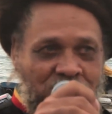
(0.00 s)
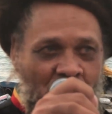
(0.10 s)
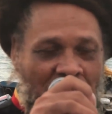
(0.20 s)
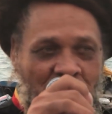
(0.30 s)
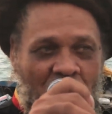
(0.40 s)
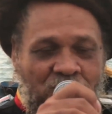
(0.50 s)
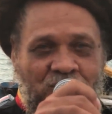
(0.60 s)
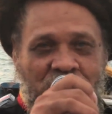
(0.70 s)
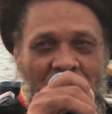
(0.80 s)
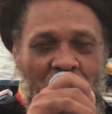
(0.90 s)
To announce the
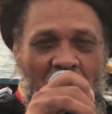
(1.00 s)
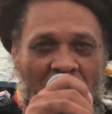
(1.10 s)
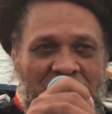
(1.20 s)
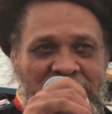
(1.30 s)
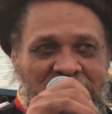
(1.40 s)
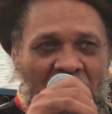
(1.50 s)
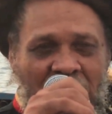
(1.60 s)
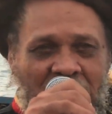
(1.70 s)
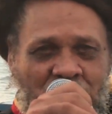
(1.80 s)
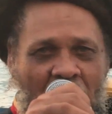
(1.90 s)
number 1
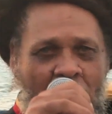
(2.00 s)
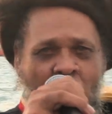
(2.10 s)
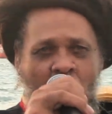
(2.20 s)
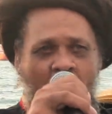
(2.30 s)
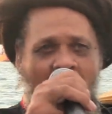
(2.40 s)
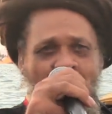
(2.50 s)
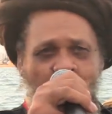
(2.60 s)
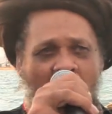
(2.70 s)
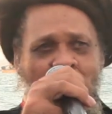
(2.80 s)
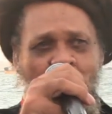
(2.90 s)
song. Number 1.
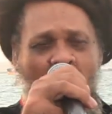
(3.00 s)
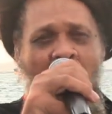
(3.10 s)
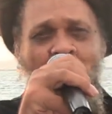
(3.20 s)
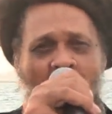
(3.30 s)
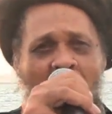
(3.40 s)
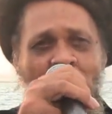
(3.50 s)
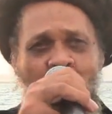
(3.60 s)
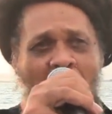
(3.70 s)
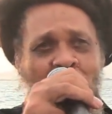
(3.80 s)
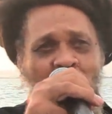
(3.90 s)

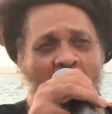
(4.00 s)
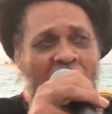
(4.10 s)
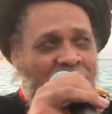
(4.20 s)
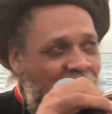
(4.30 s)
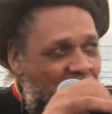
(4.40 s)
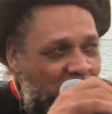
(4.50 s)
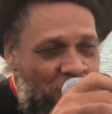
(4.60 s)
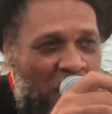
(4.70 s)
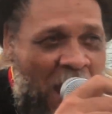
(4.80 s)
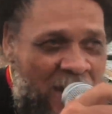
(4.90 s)
The
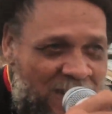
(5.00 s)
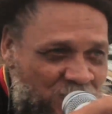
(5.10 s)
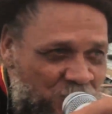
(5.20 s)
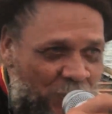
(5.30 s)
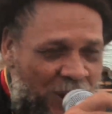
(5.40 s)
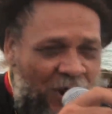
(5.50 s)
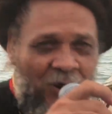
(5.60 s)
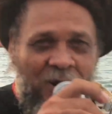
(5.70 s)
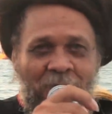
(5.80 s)
Burning Spear.